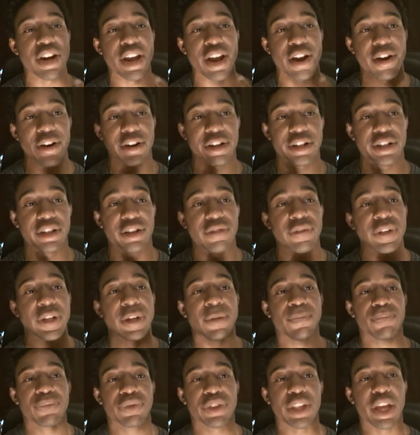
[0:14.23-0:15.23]
narrative
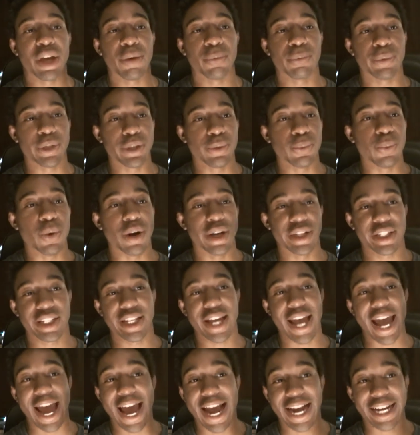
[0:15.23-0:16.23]
that we want
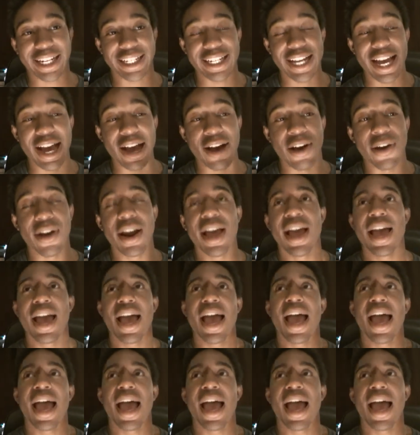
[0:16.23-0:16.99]
to act out,